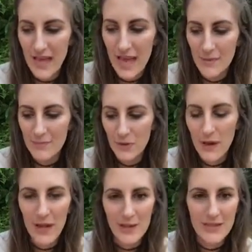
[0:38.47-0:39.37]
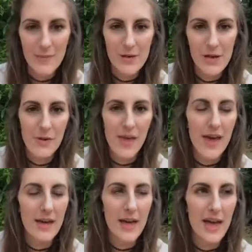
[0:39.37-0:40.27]
quite a long time ago
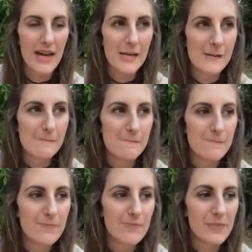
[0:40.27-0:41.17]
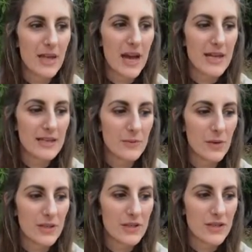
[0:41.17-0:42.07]
that I didn't
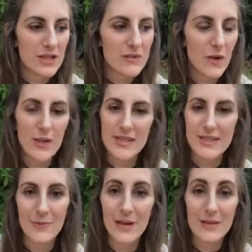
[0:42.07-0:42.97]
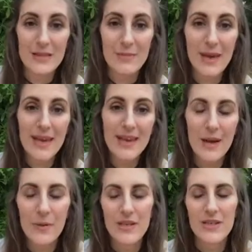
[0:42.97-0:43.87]
want to just fall into someone else's plan.
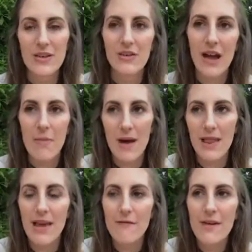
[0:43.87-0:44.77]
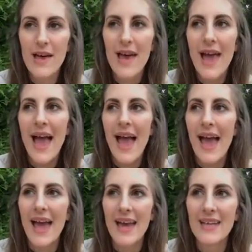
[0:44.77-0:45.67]
I wanted to create my life.
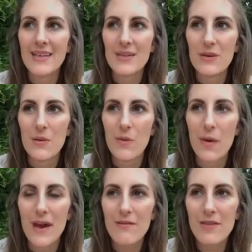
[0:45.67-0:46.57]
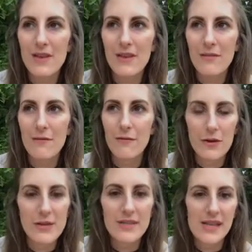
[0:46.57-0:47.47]
And one of the
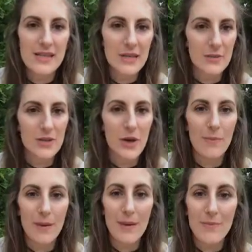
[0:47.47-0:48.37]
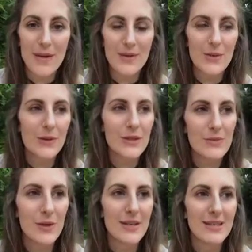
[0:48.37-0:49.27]
first things I was taught by my
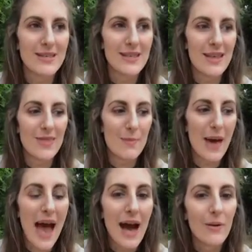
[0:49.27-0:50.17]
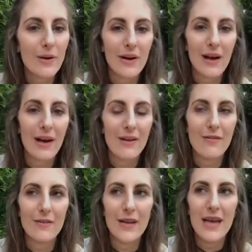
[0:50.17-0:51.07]
mentors was the power
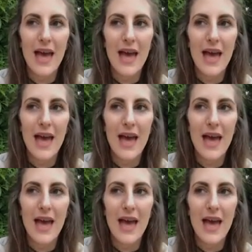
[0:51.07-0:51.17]
of